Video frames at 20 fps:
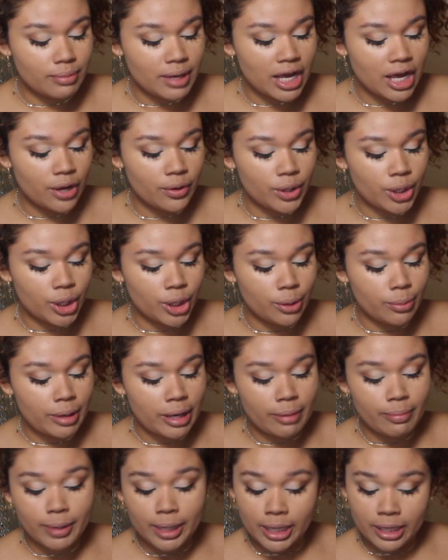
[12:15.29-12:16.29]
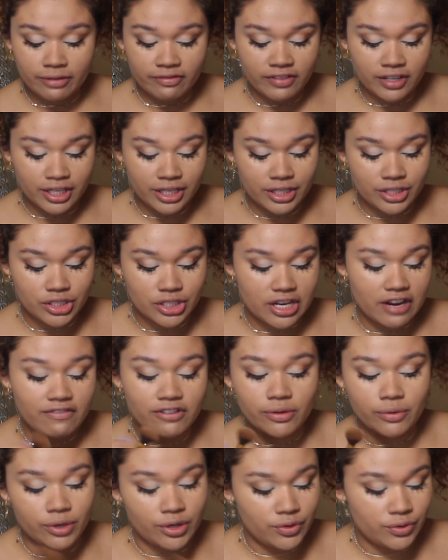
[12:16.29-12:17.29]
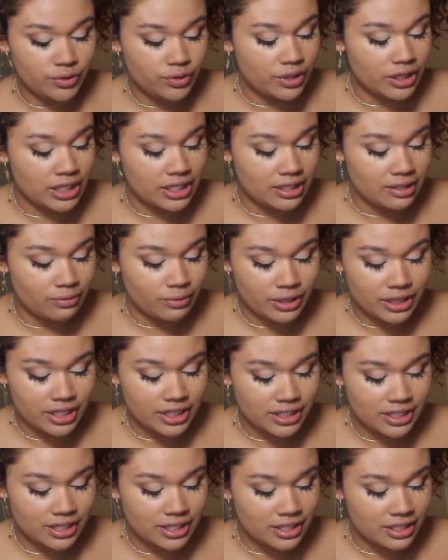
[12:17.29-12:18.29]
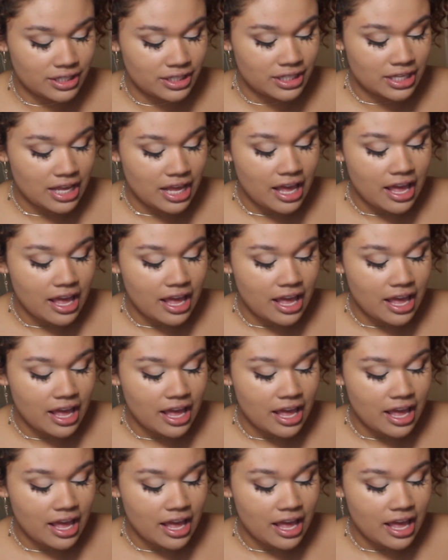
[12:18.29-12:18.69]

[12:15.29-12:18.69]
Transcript: powder by Benefit. Everyone knows what this is.